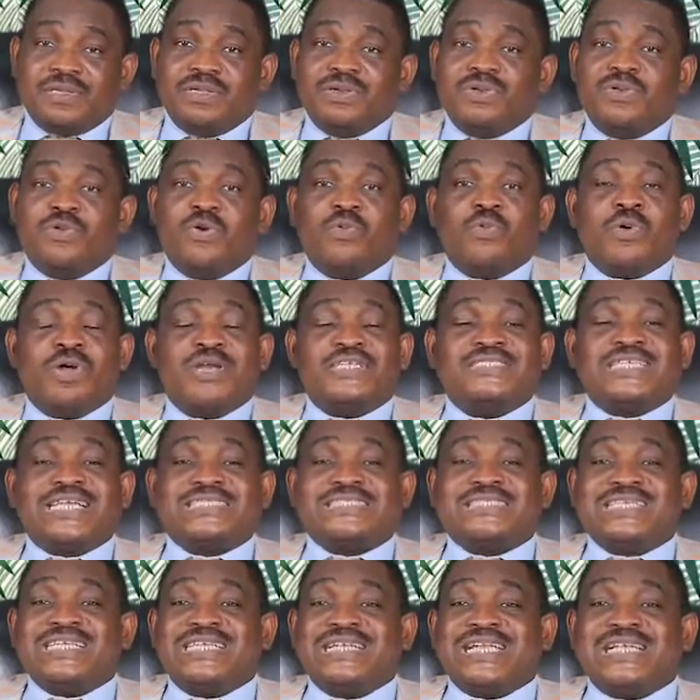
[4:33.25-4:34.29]
No one is as
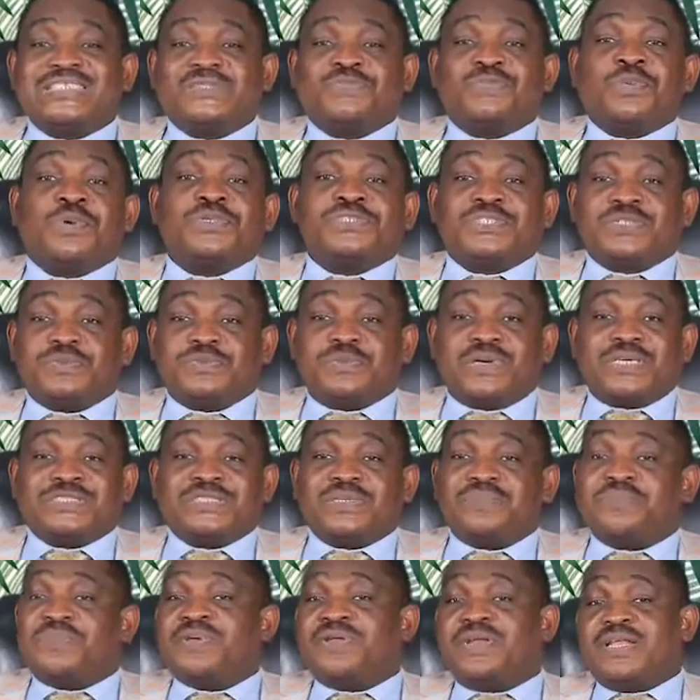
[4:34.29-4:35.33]
irresponsible as a
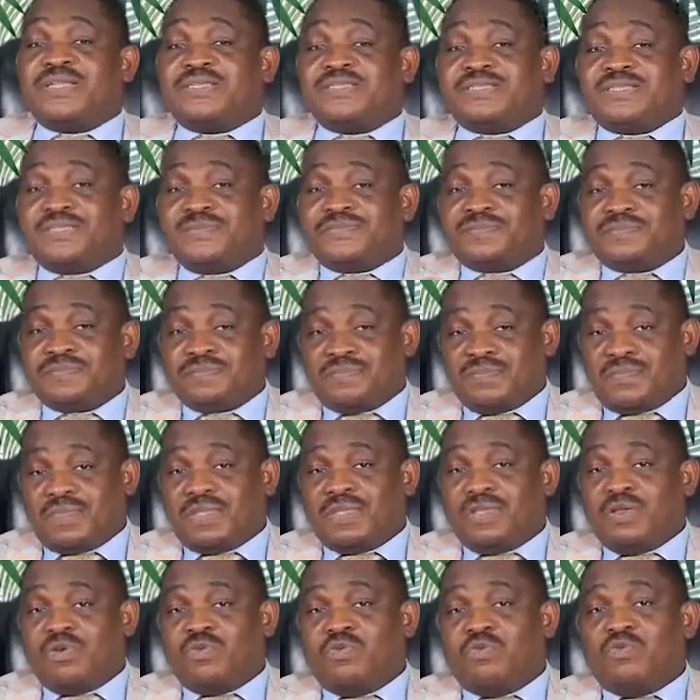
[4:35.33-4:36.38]
parent
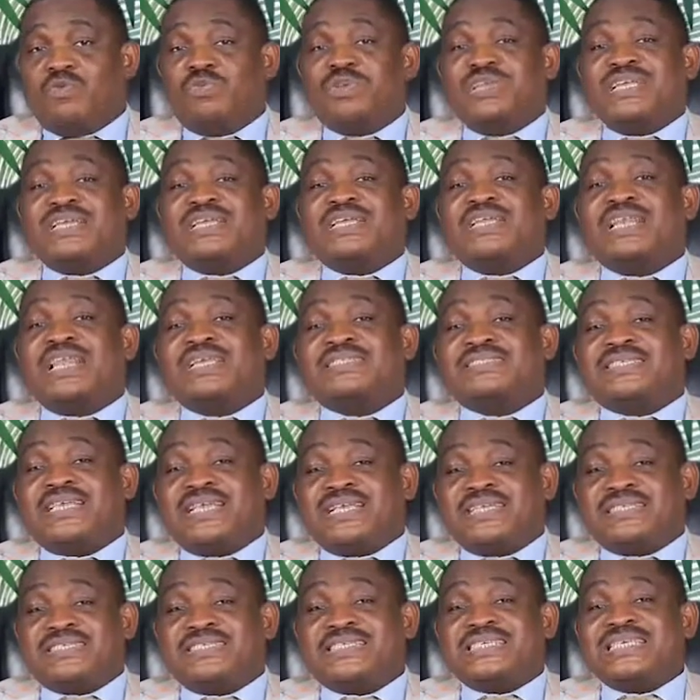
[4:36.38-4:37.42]
who
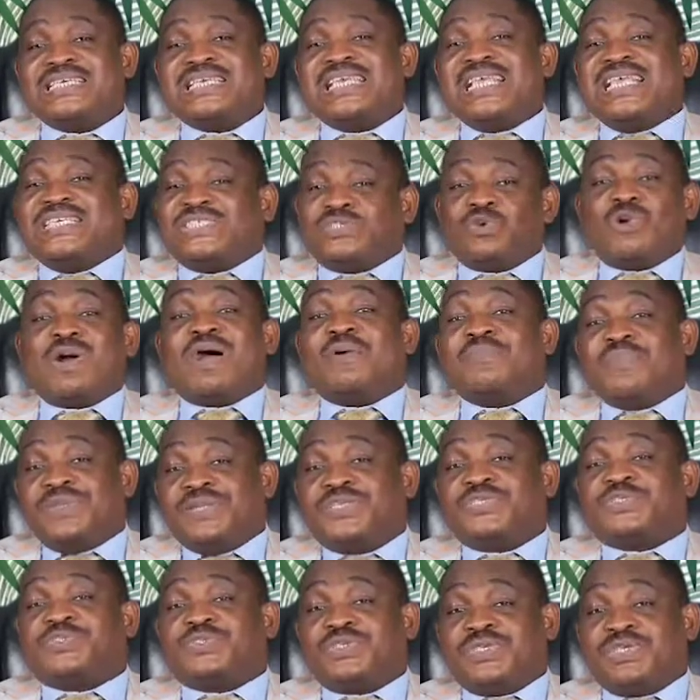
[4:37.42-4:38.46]
neglected his or her
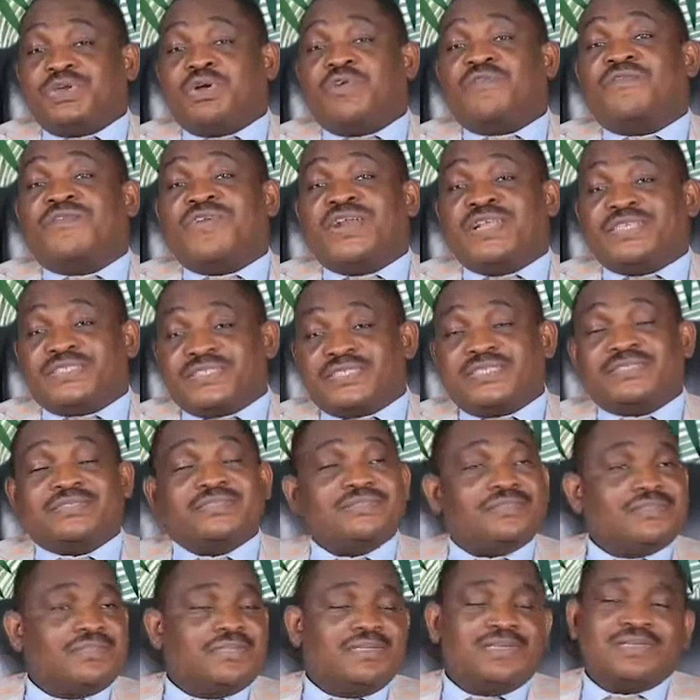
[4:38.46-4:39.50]
ministry of raising
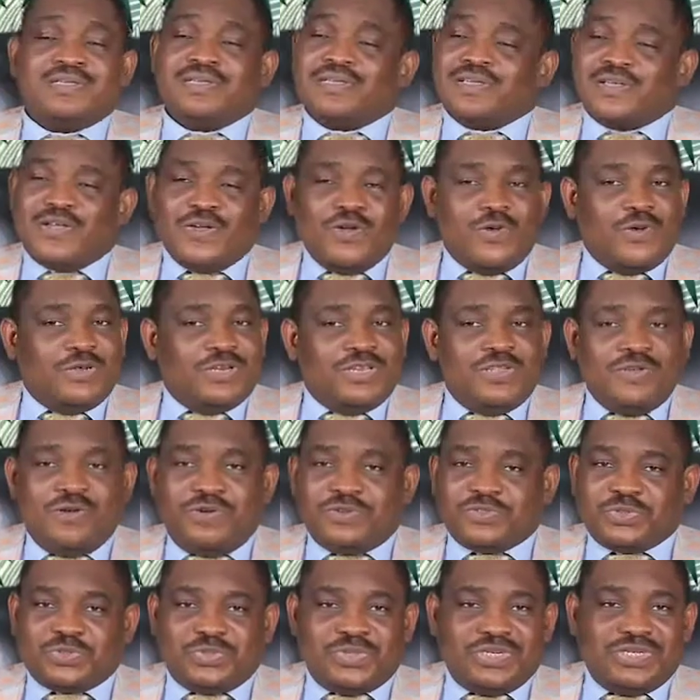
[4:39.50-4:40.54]
godly
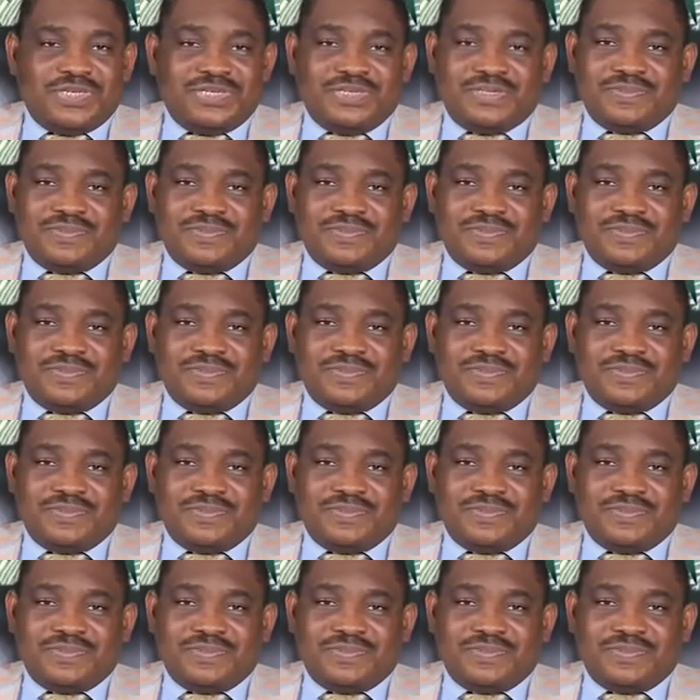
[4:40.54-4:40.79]
offspring.